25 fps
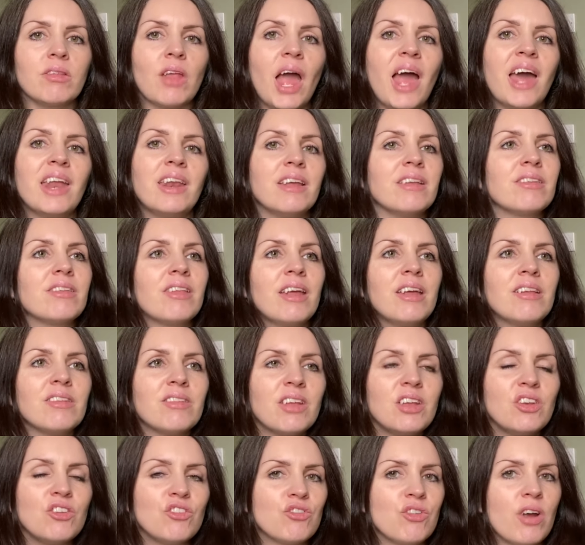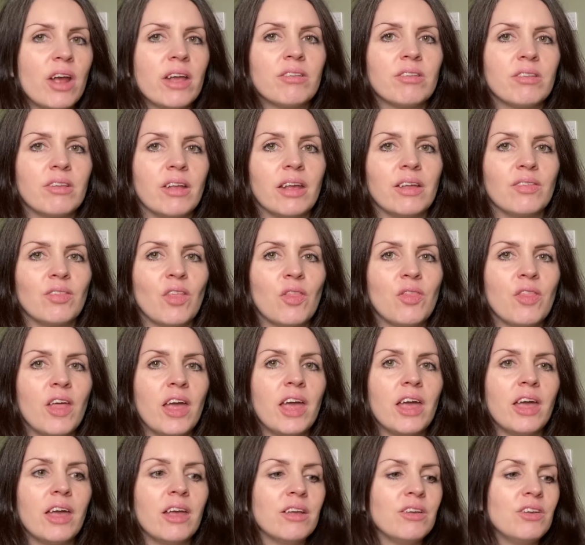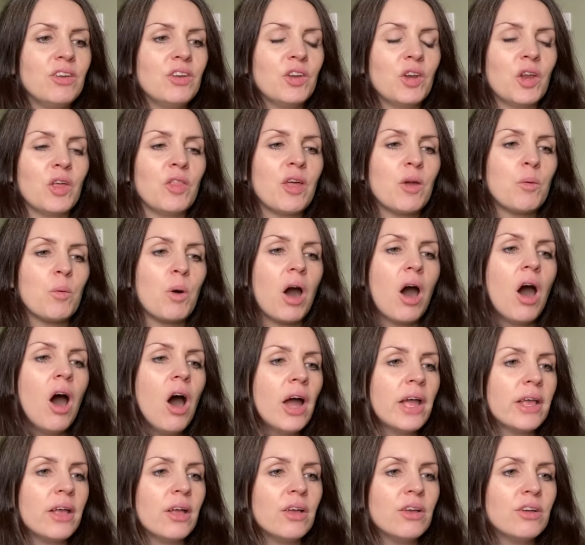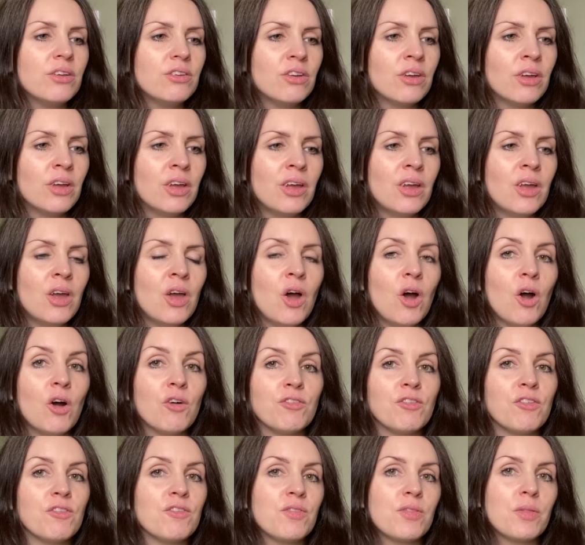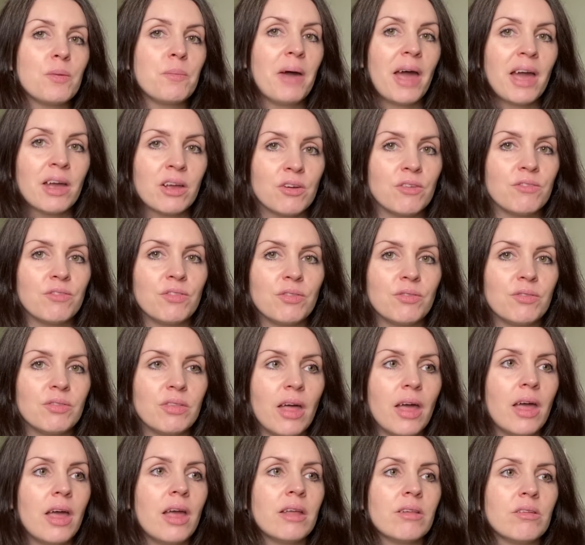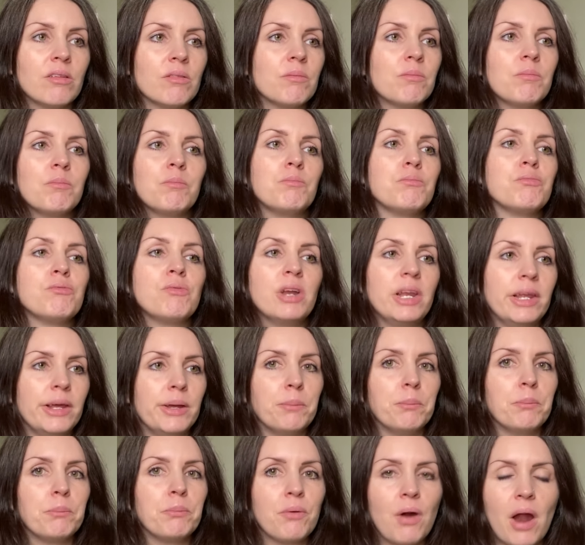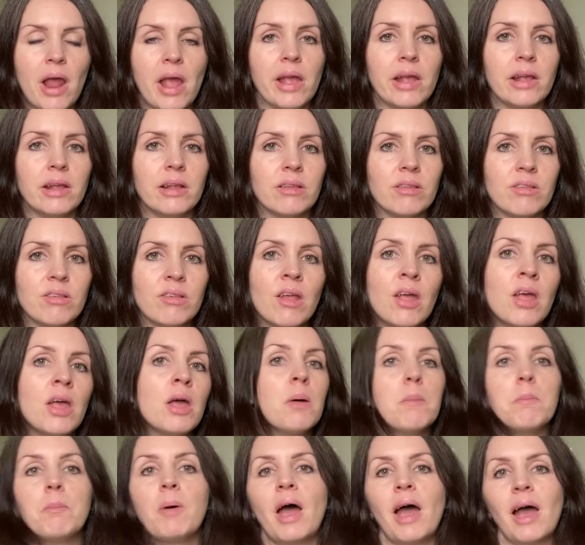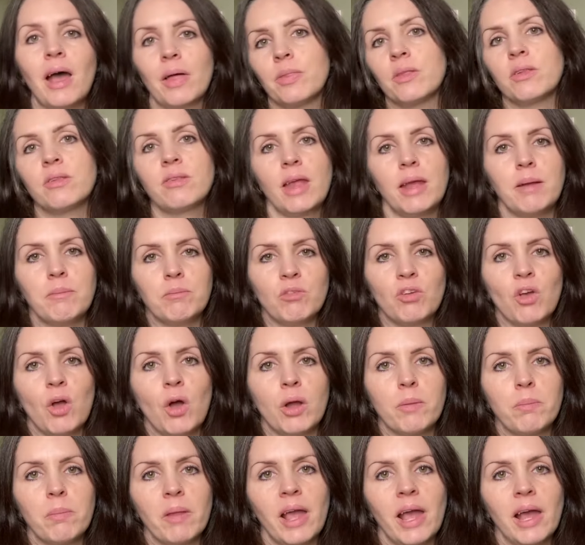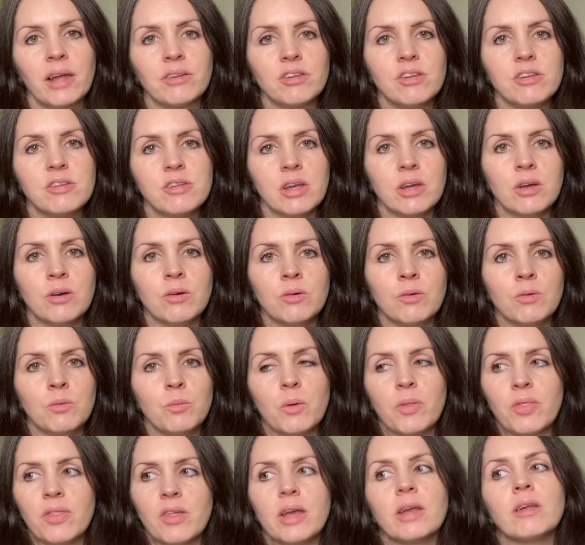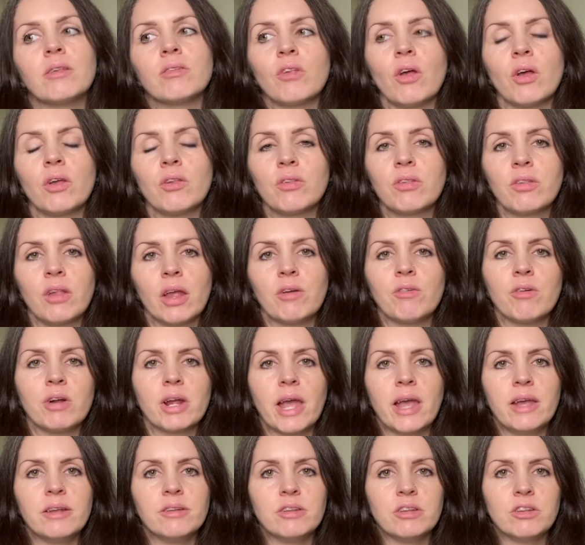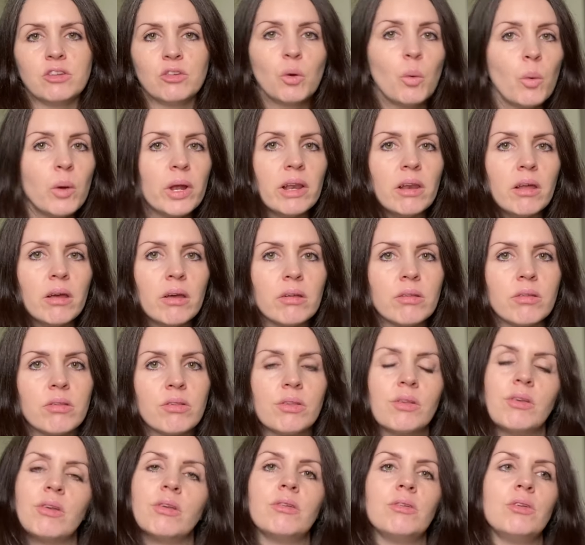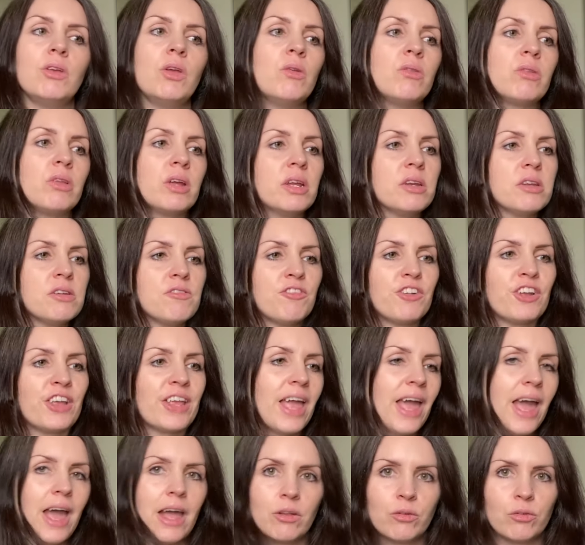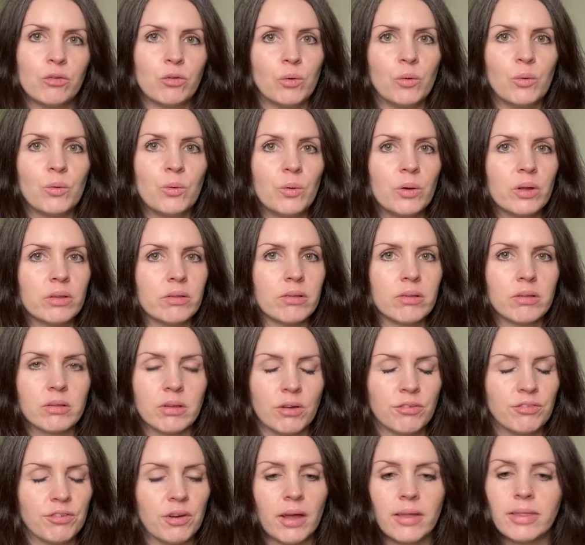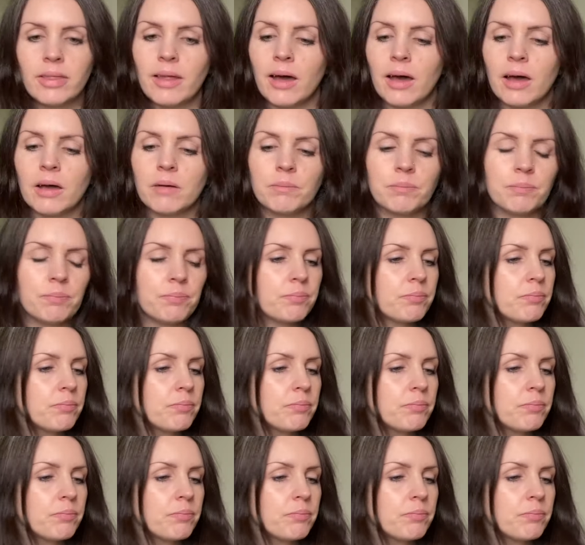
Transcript: And it's interesting that they're, you know, they were hired off of the back of their brilliant brains, but at the same time they had to deal with things like segregated toilets and using a different kettle and stuff like that.